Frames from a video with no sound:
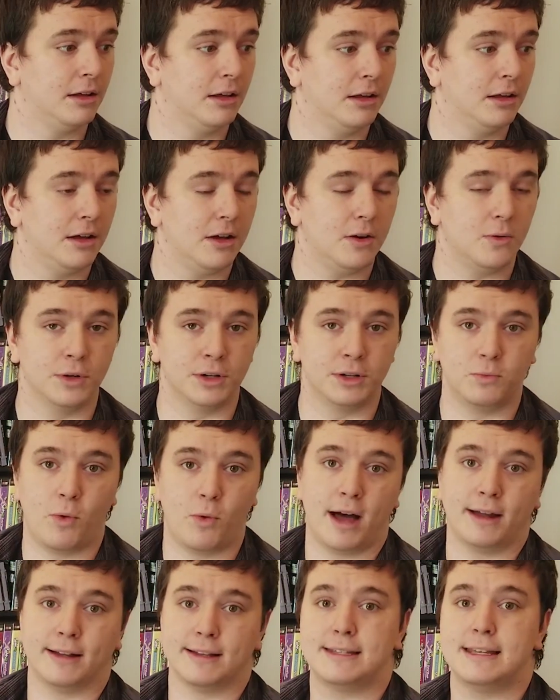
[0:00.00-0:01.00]
would want
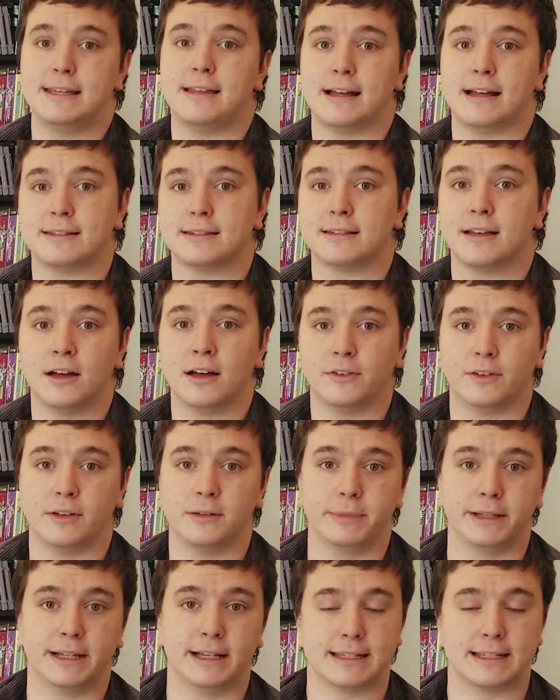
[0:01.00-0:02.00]
to see that stuff, and
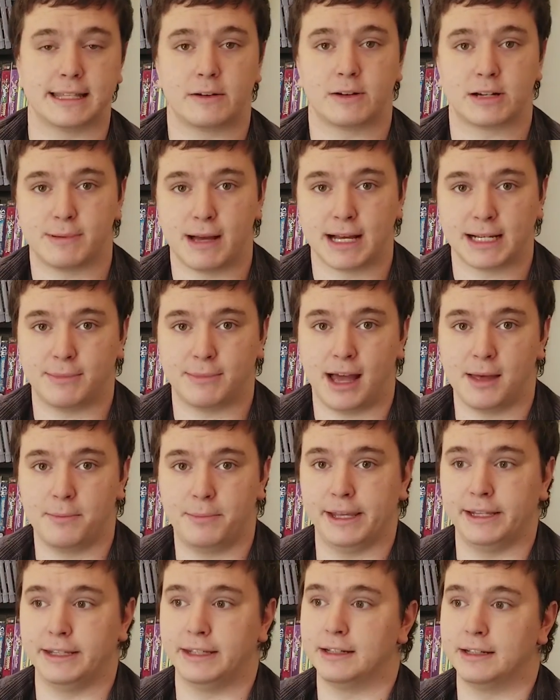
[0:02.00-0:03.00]
because they respect my
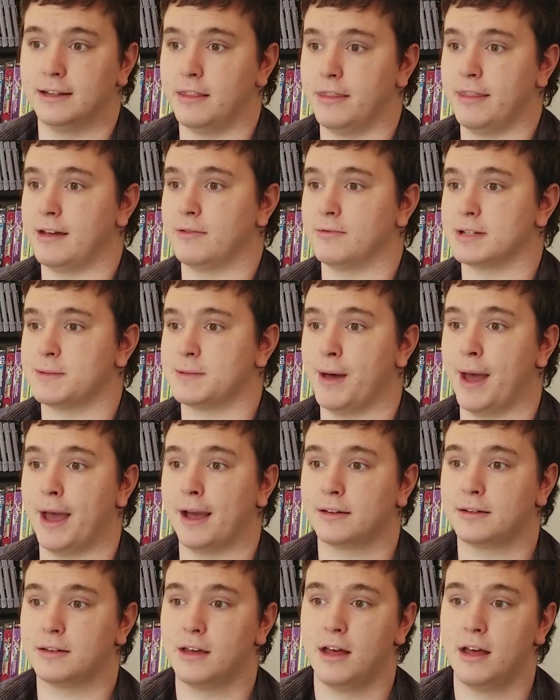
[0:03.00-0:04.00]
opinion and they respect
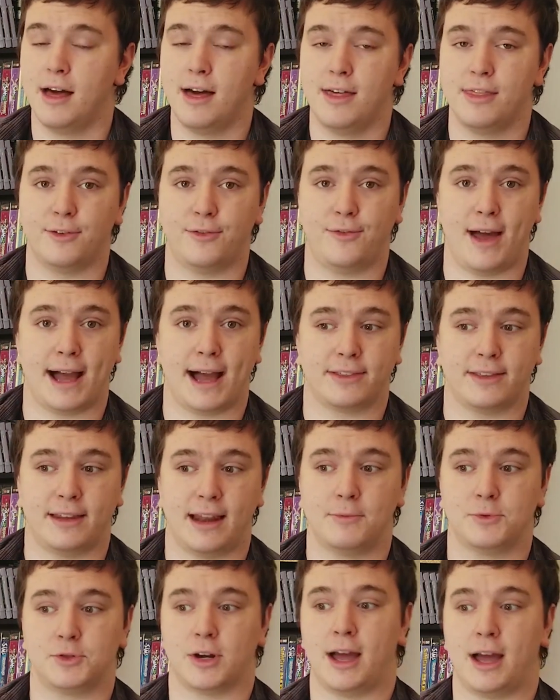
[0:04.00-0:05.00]
the fact that I'm
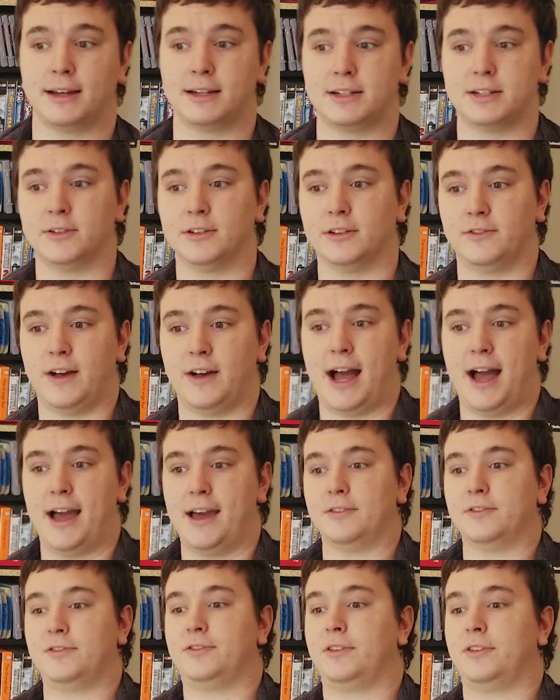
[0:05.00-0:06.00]
trying to
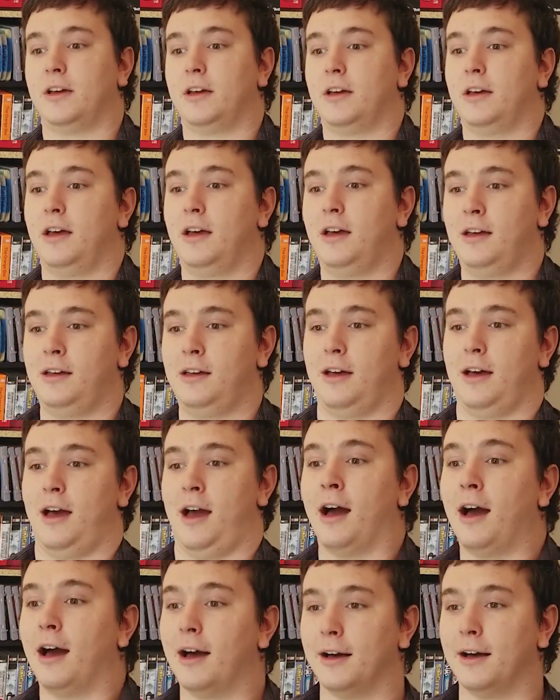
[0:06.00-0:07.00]
revive.
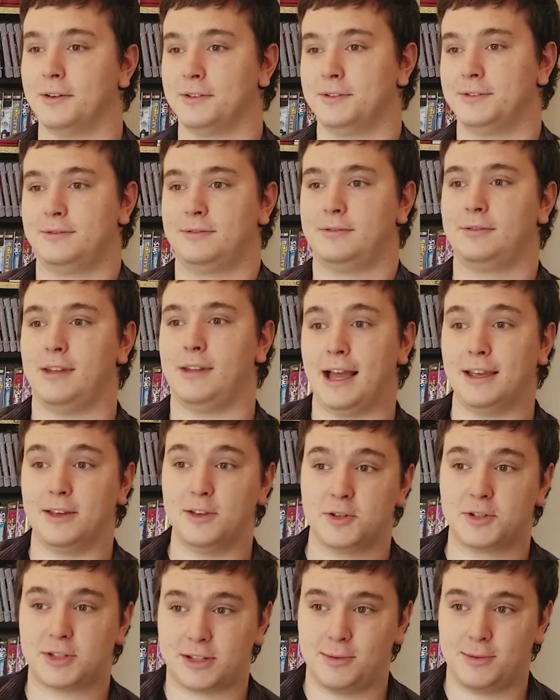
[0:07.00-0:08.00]
I used
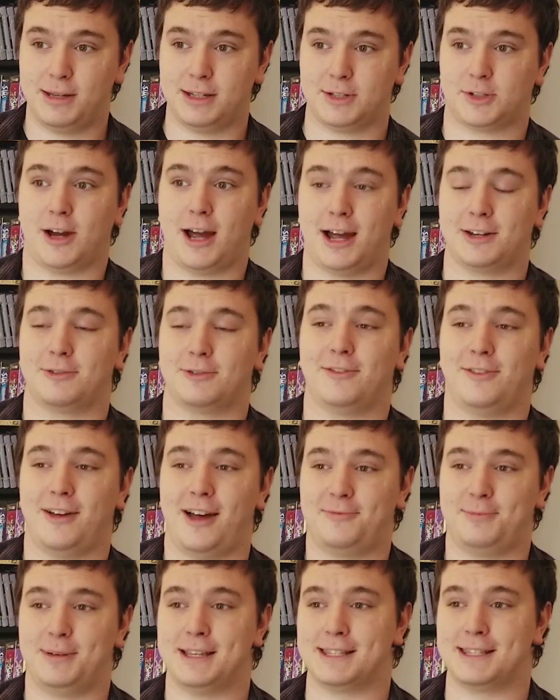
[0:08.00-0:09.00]
to be trying to revive
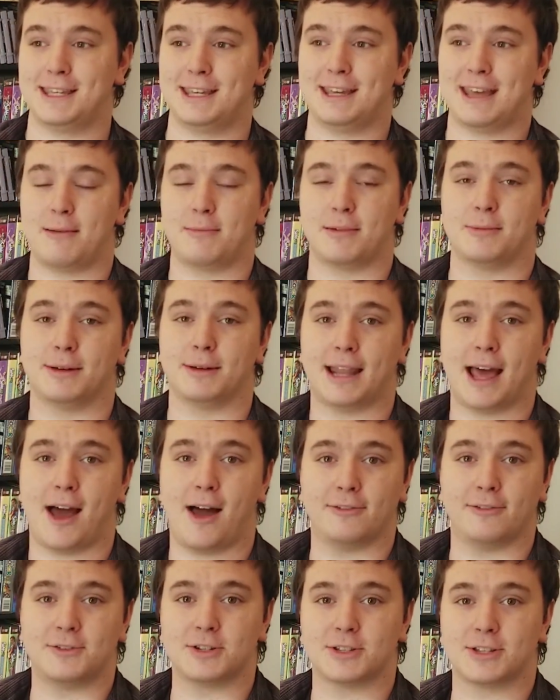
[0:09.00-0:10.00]
PC gaming, but now I've
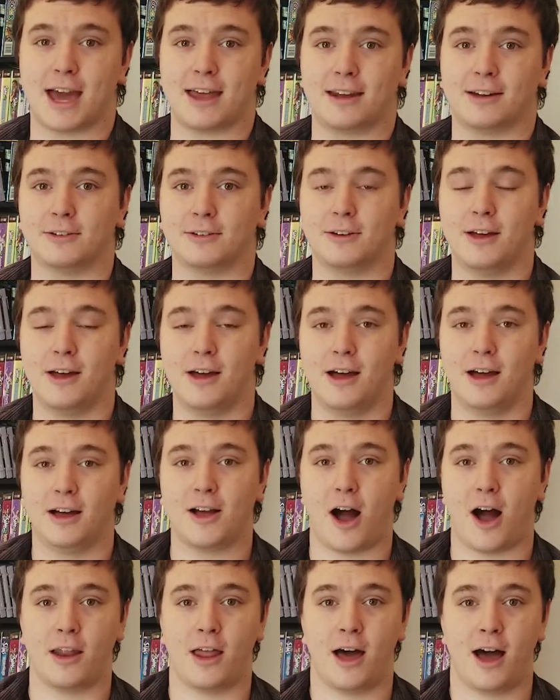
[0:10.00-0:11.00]
just kind of gone
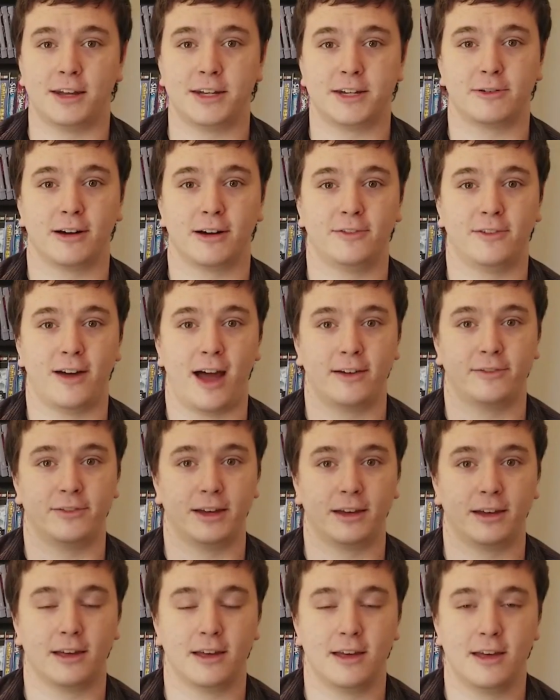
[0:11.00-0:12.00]
on to reviving
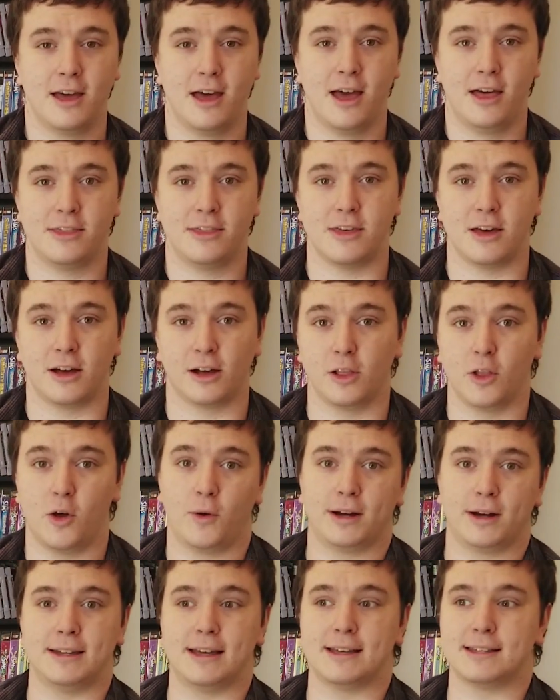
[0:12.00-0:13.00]
the glory
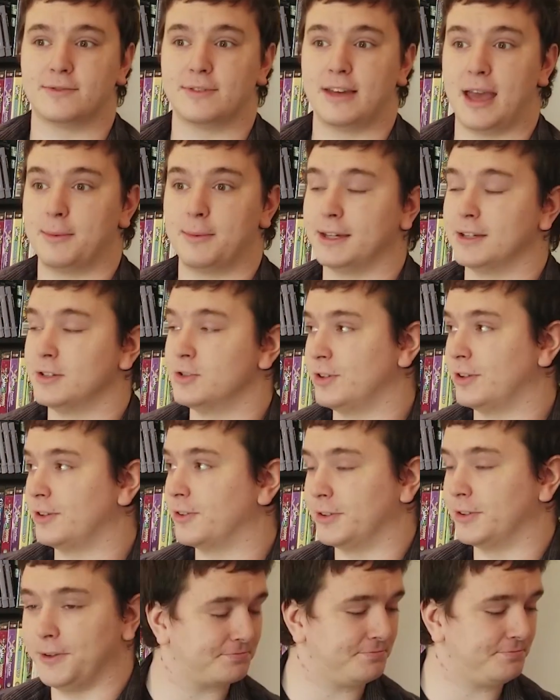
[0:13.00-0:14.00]
days of gaming in general
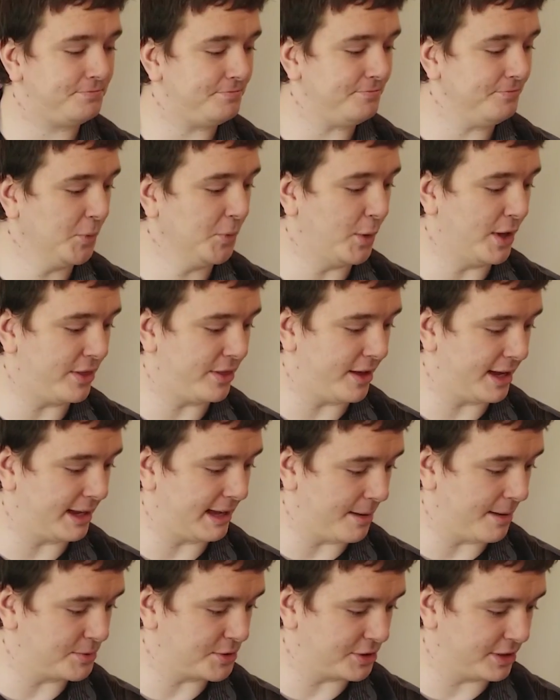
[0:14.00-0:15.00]
with
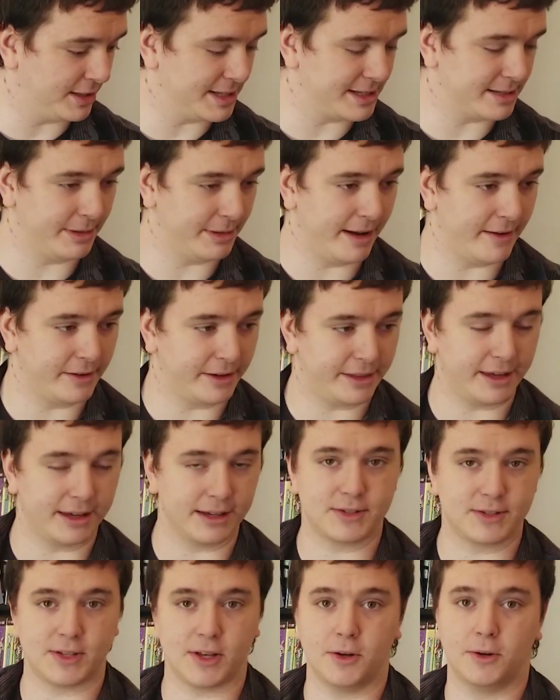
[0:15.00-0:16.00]
games journalism and everything.
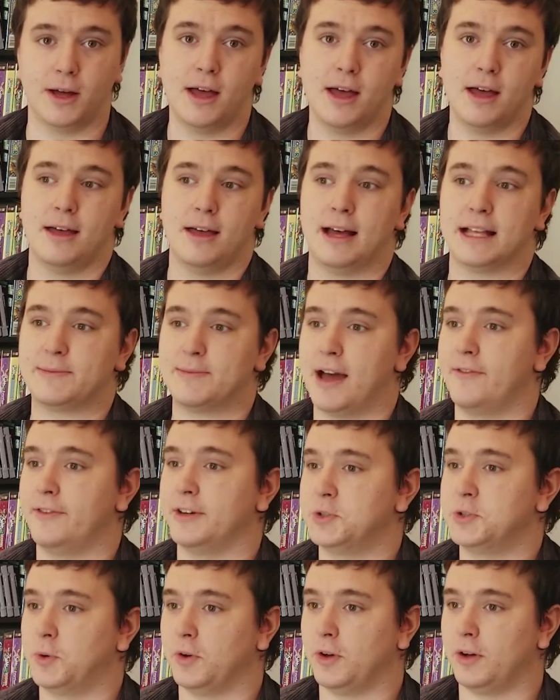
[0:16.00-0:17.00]
So that's my
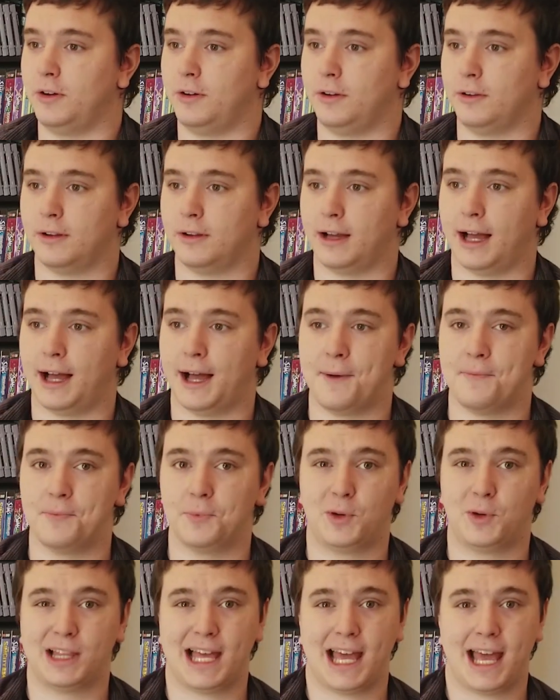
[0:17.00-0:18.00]
eventual goal. Will
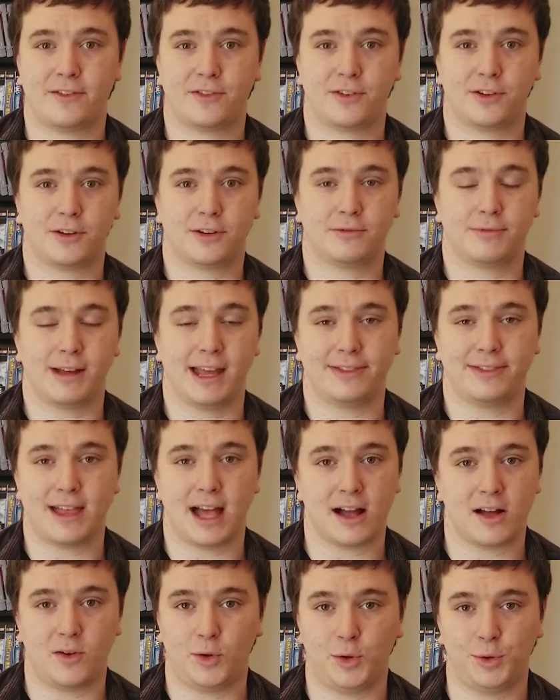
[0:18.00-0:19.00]
I ever hit that
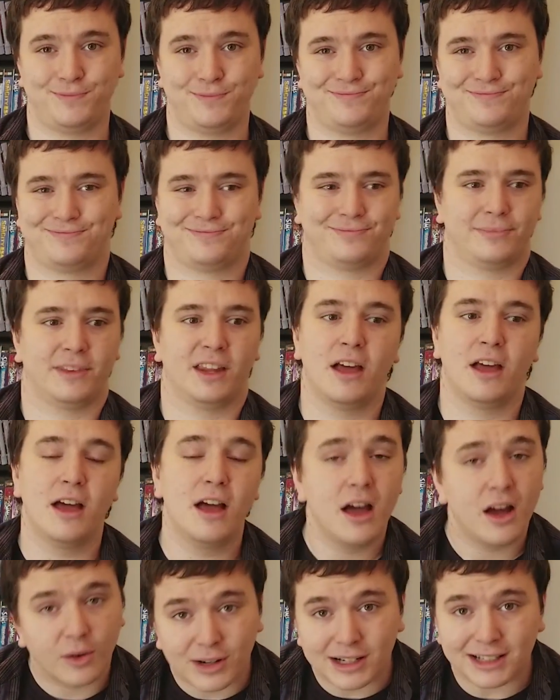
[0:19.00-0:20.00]
goal?
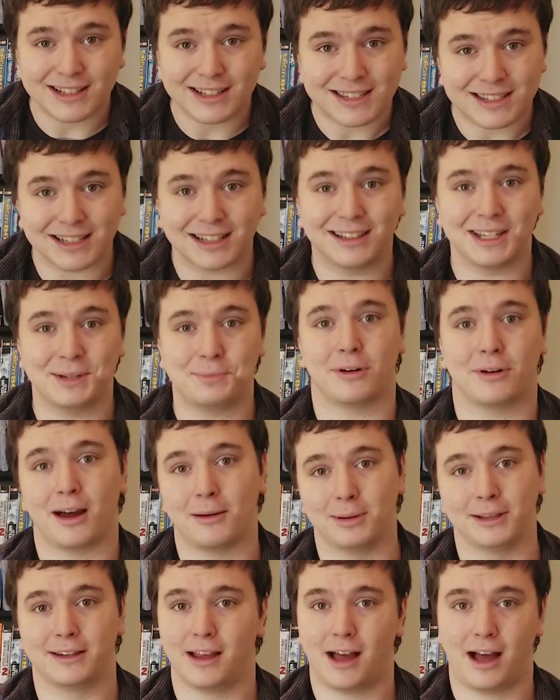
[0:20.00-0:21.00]
Realistically, probably
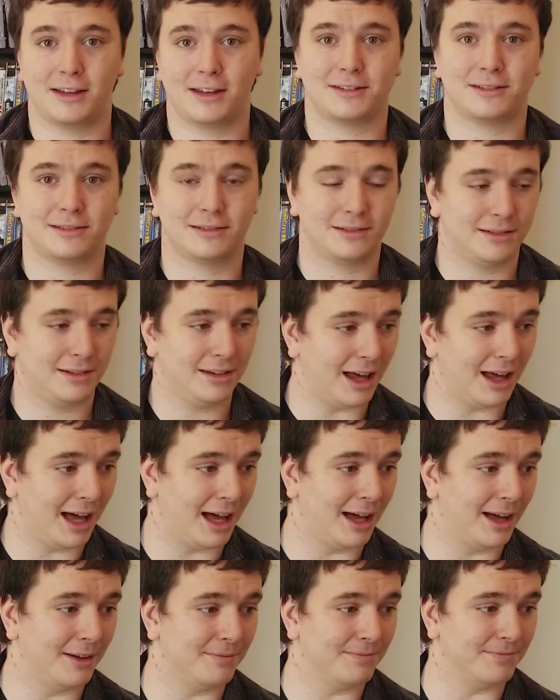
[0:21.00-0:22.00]
not.
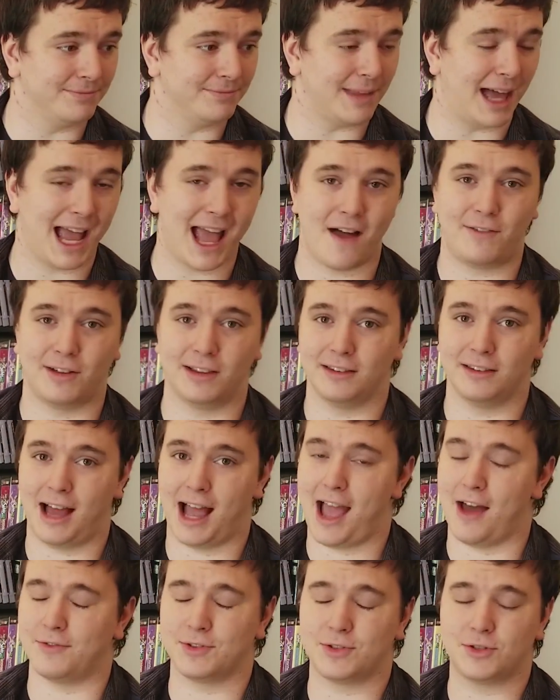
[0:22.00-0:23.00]
I have
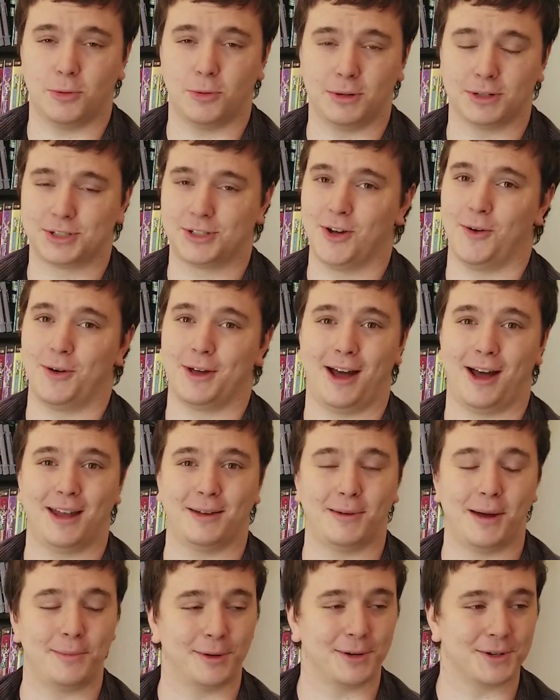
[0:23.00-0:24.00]
so much going on in my
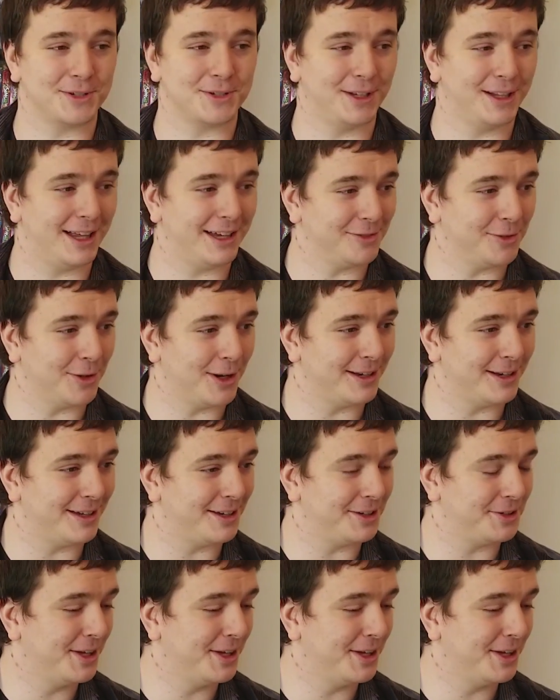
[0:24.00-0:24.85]
personal life right now.